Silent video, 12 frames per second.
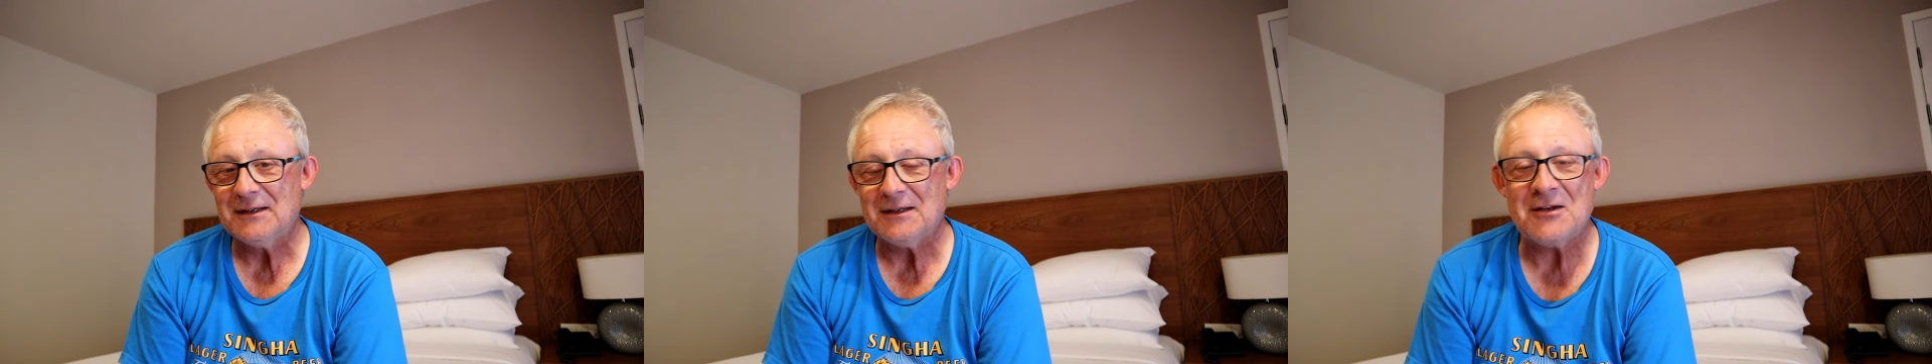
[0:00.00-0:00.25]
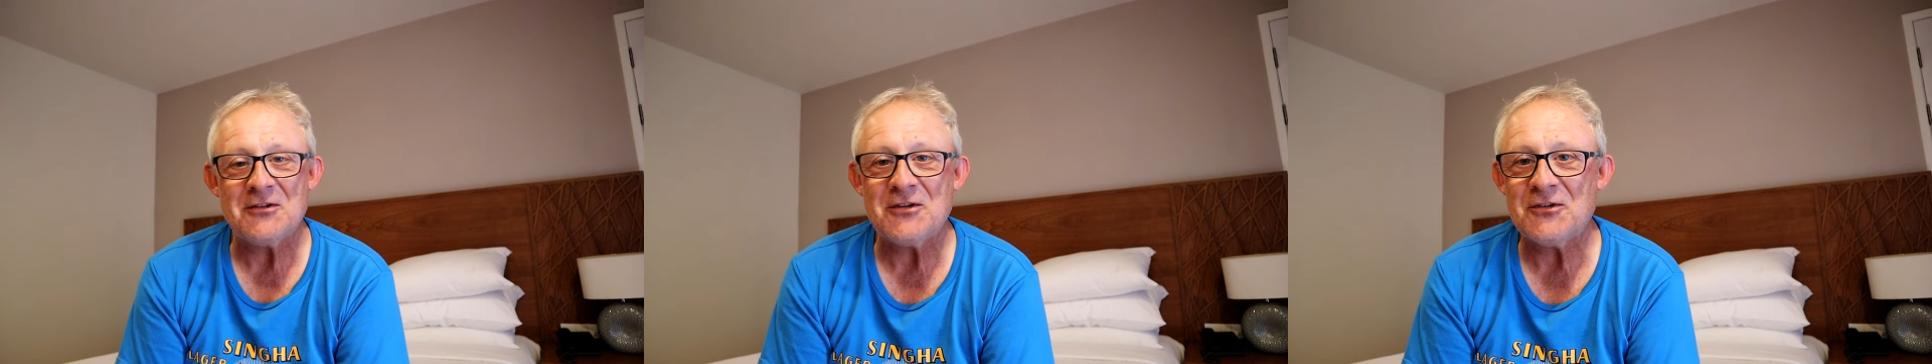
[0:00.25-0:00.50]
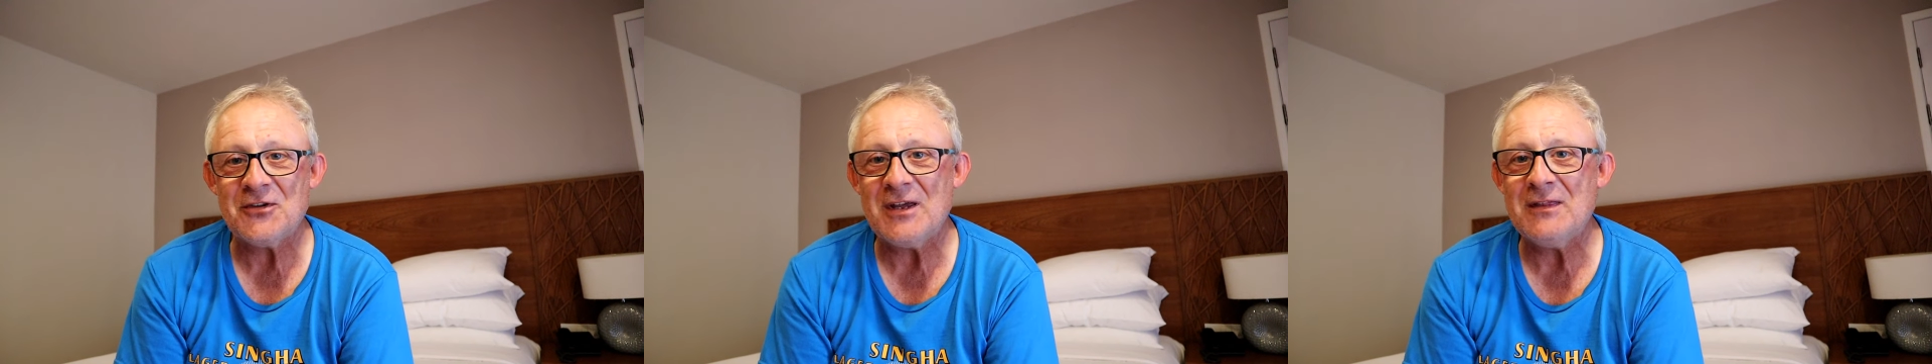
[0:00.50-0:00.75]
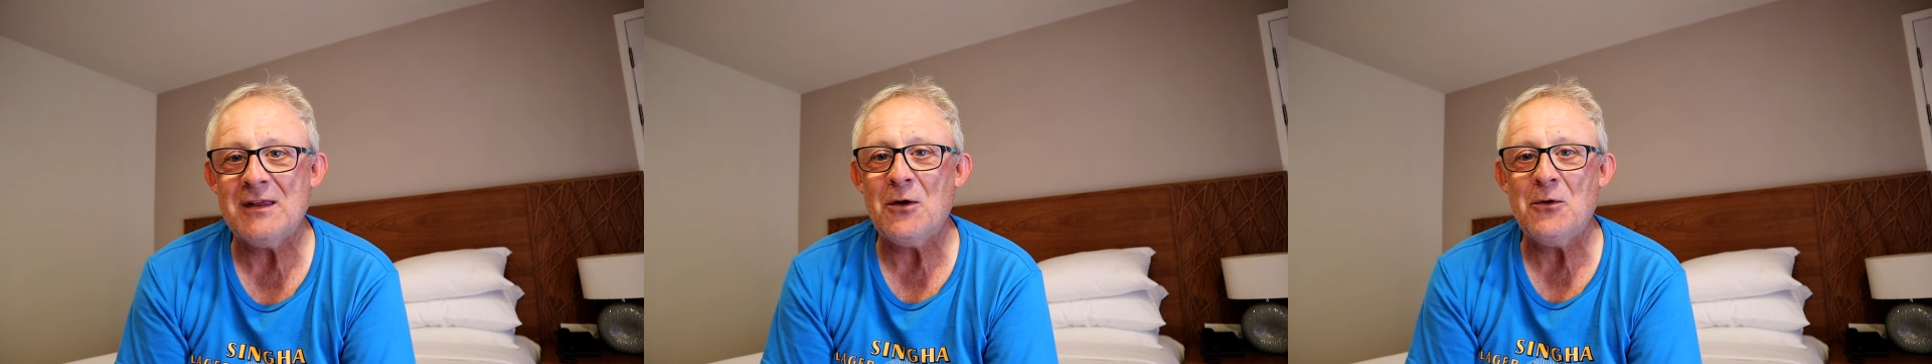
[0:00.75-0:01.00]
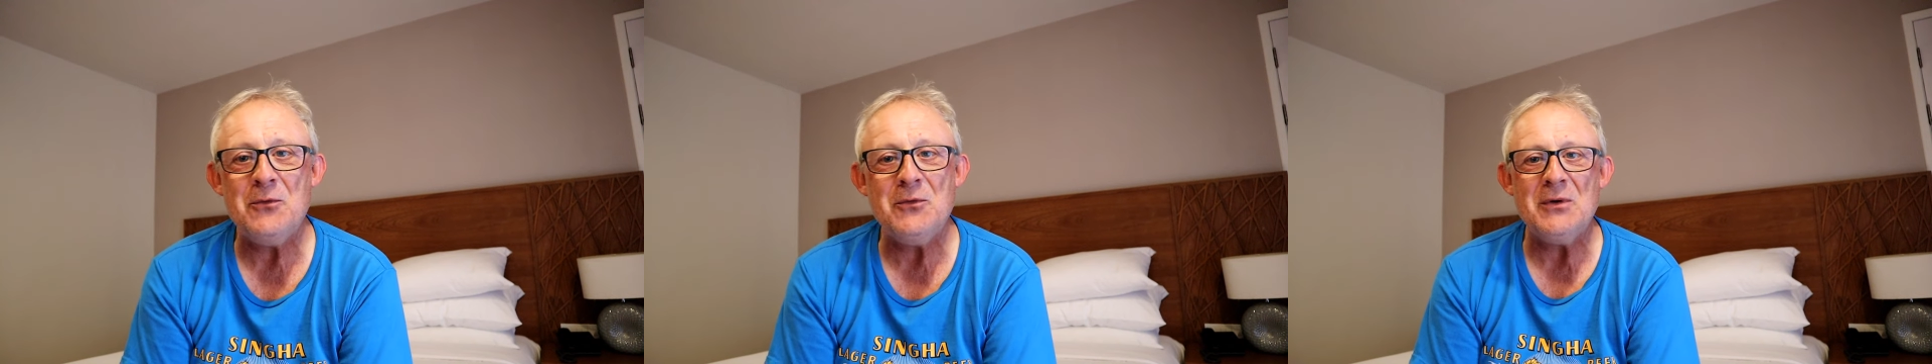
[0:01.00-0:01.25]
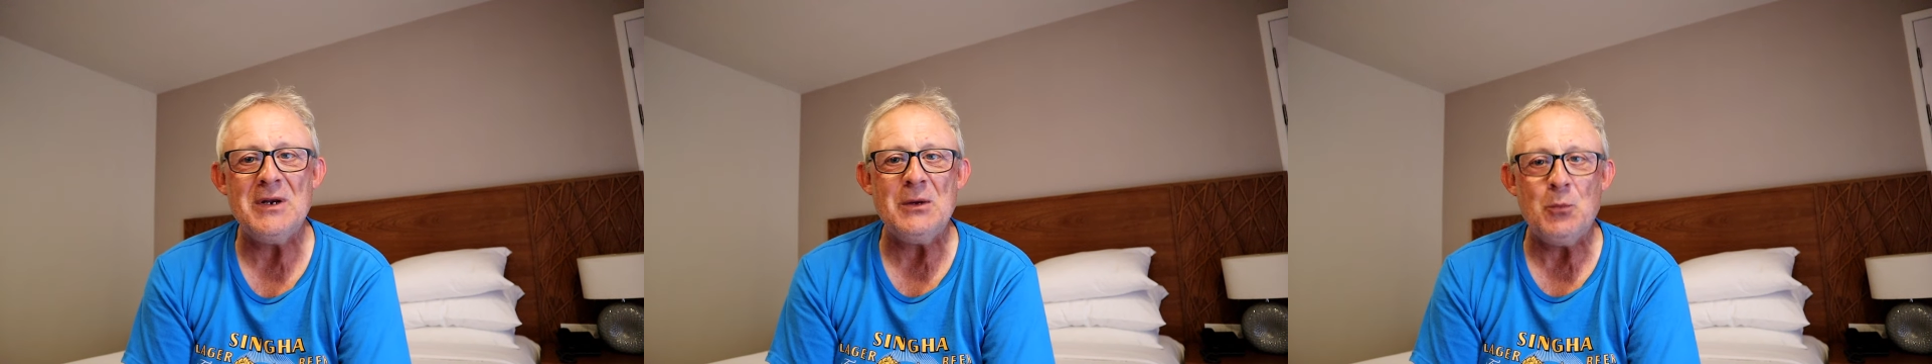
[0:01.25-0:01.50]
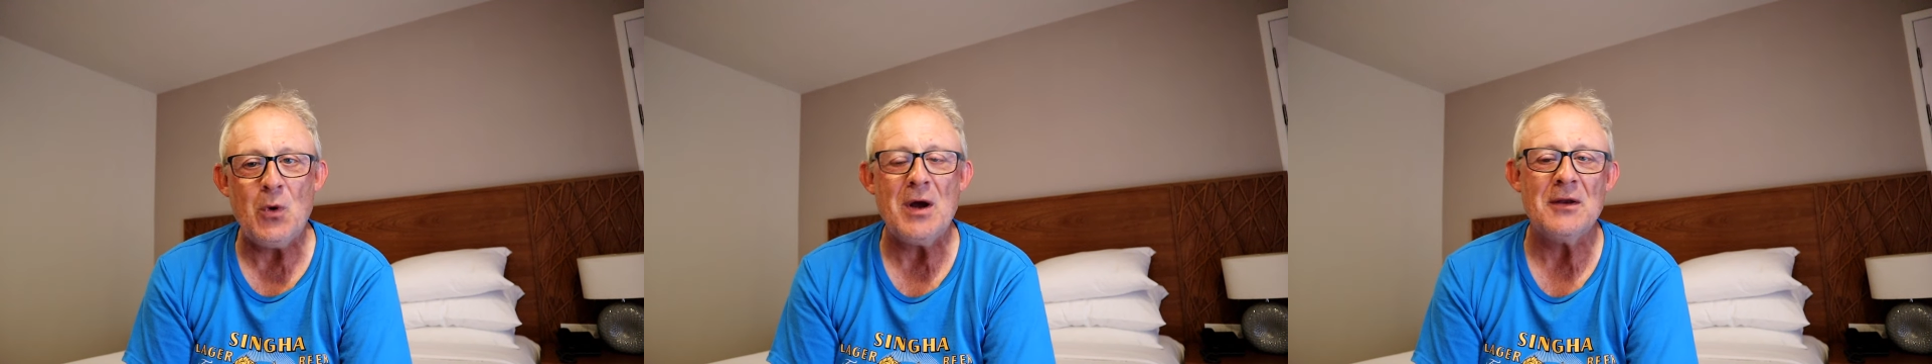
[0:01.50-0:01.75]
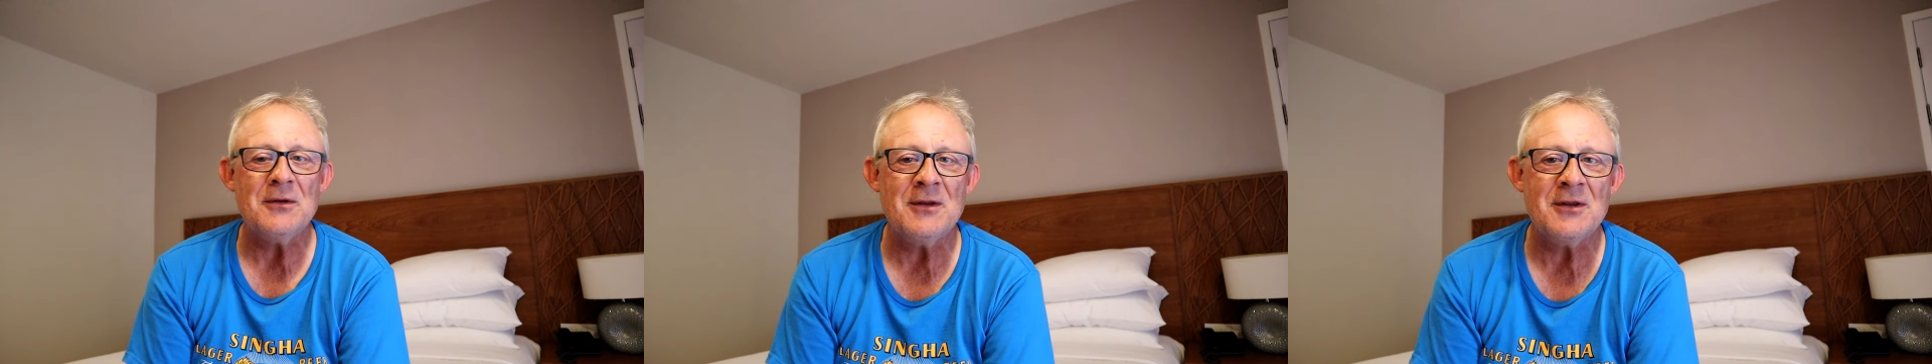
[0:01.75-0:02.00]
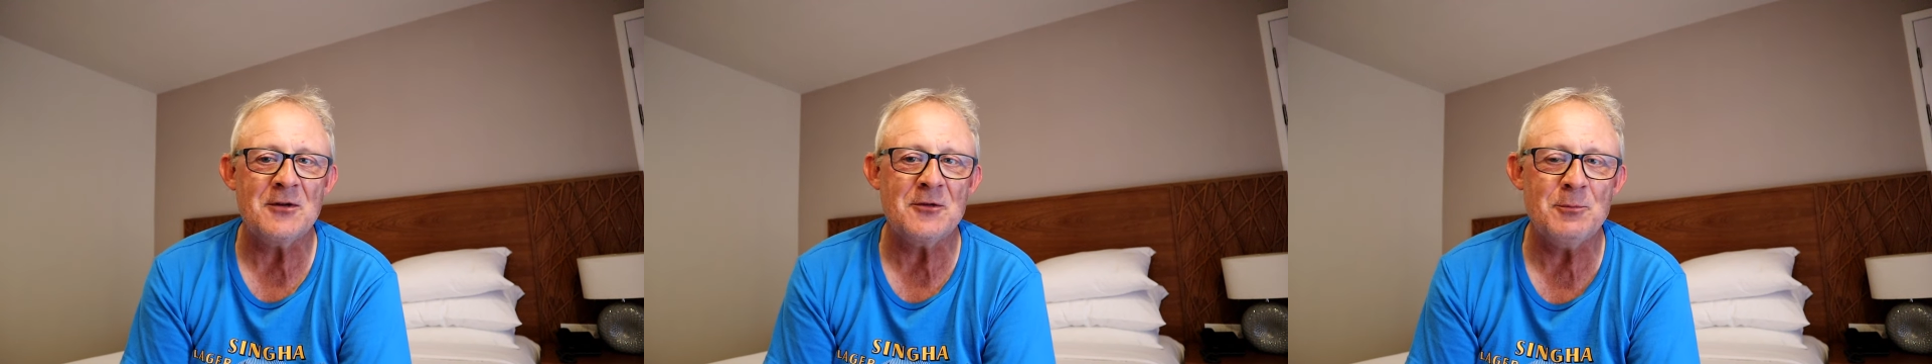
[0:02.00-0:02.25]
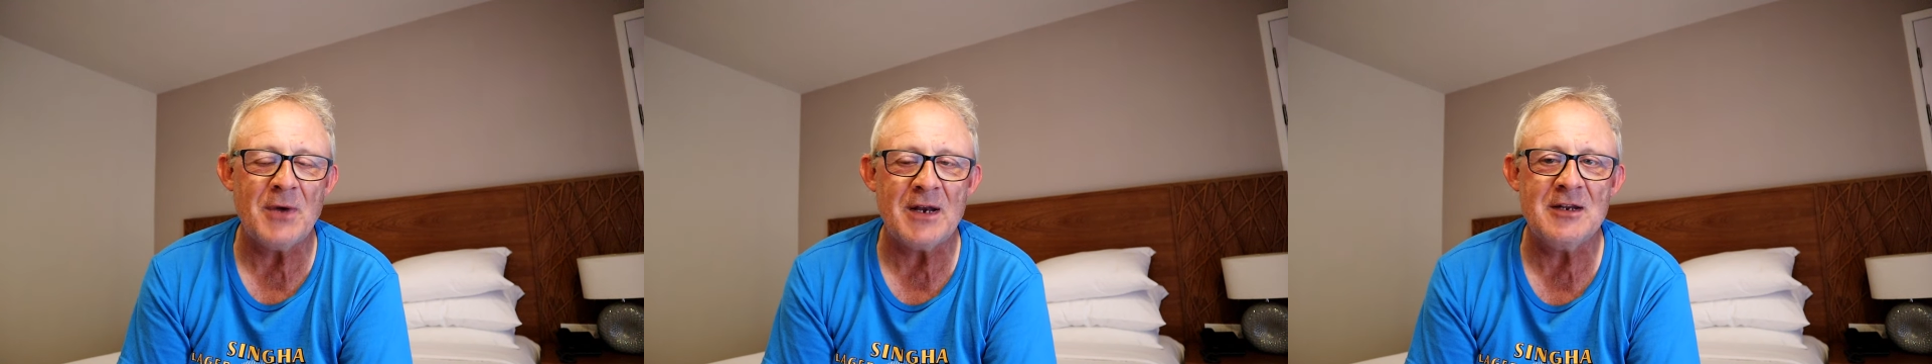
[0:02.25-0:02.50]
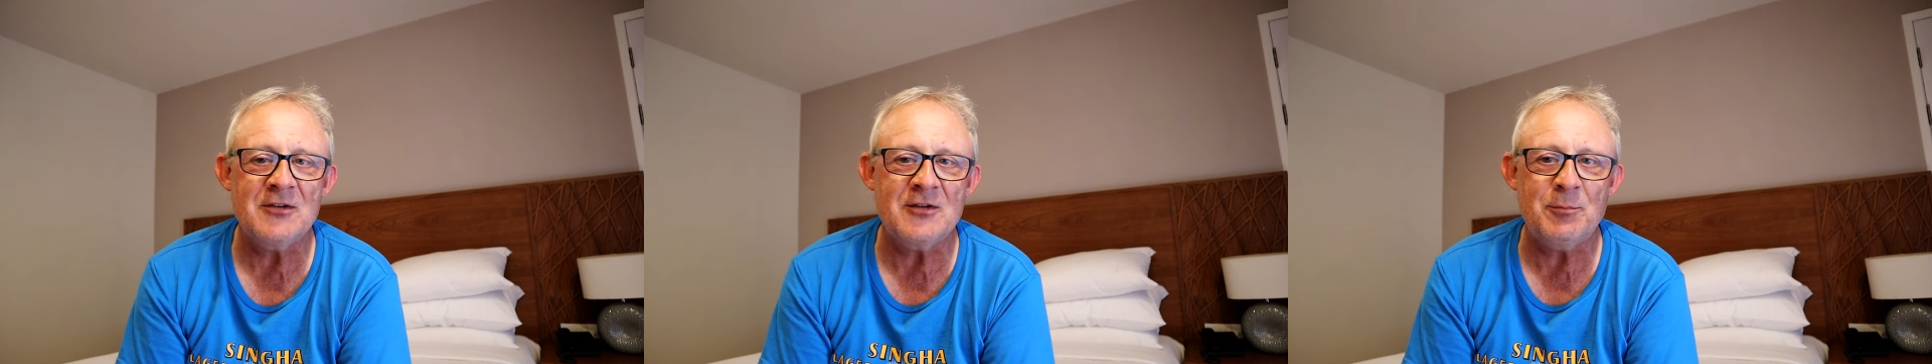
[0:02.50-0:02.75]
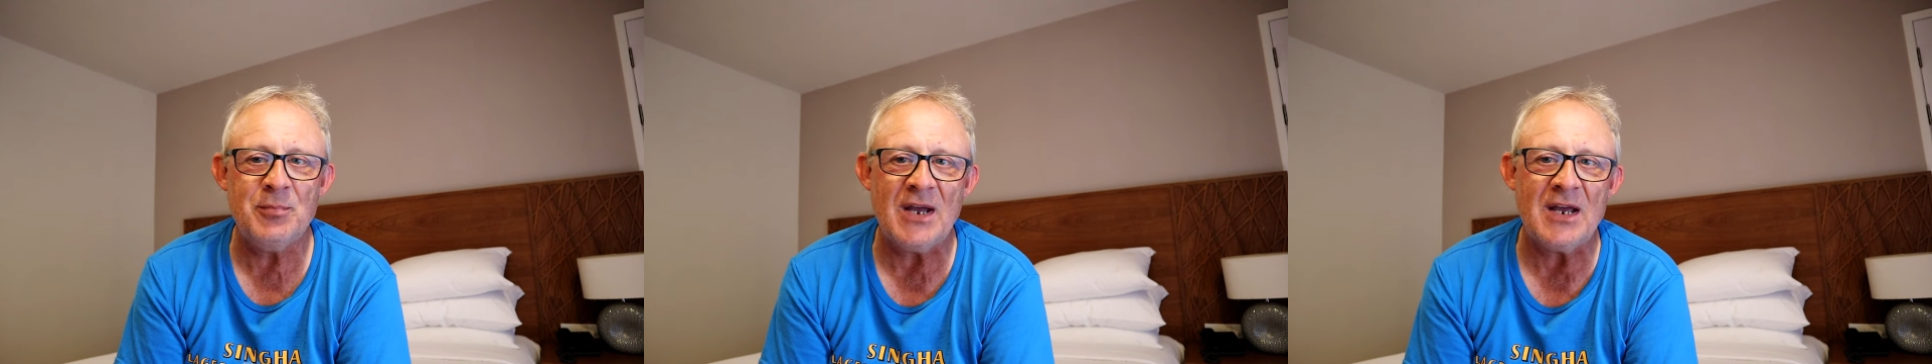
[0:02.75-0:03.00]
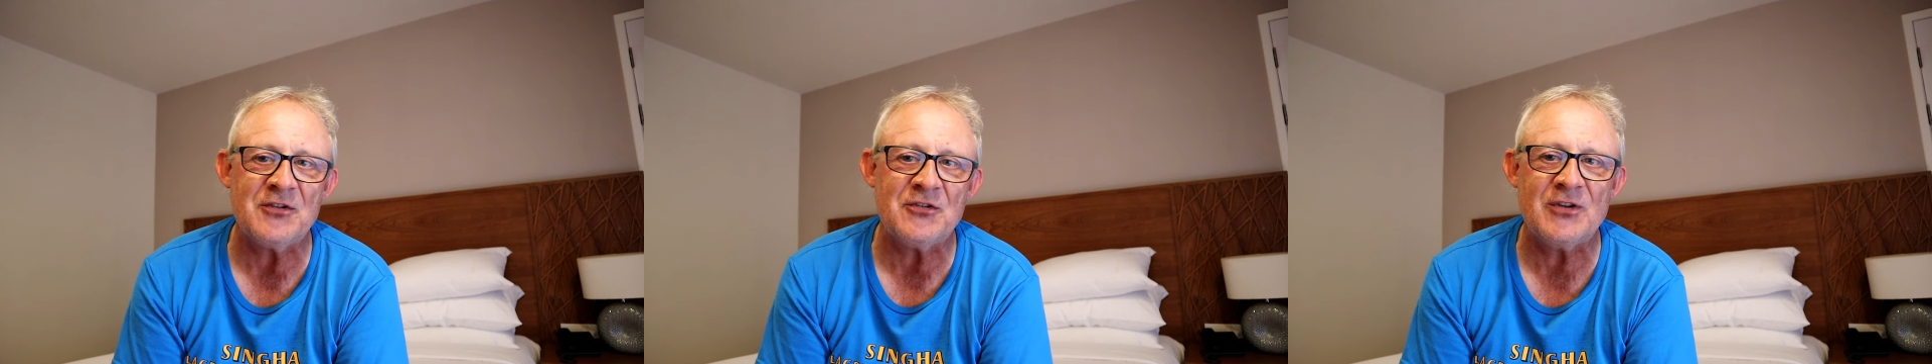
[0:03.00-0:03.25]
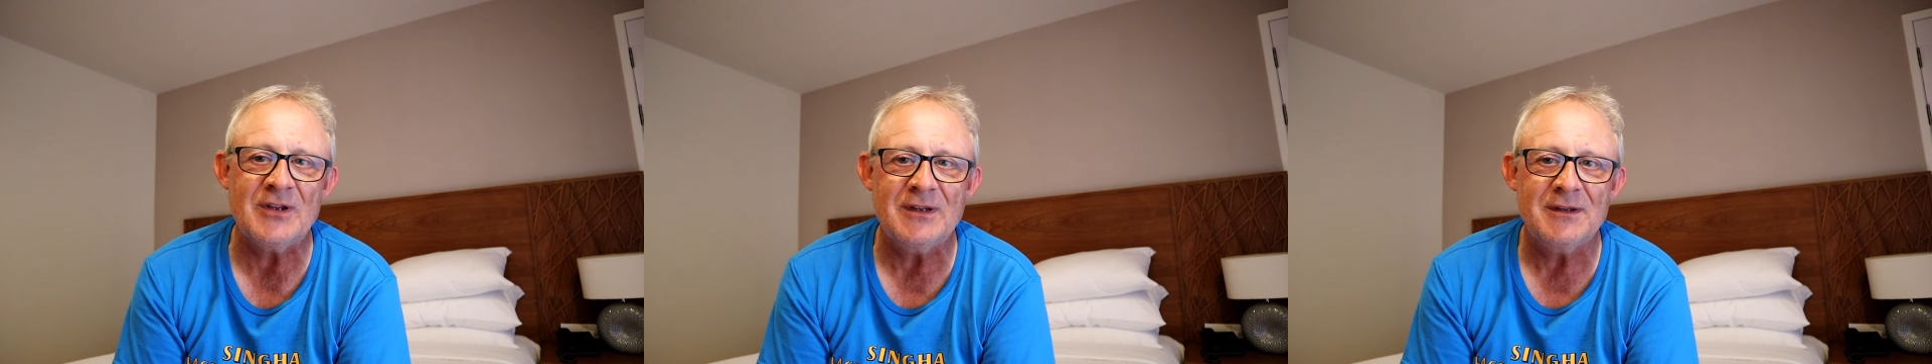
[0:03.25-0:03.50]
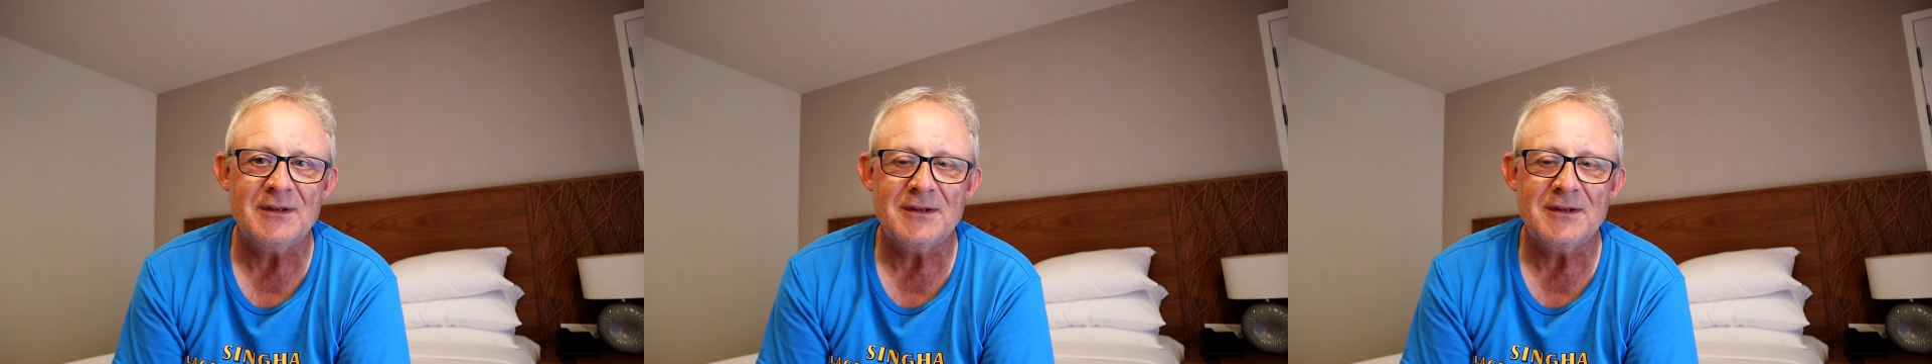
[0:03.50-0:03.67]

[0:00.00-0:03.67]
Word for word: And as I say, the only one that has managed to pass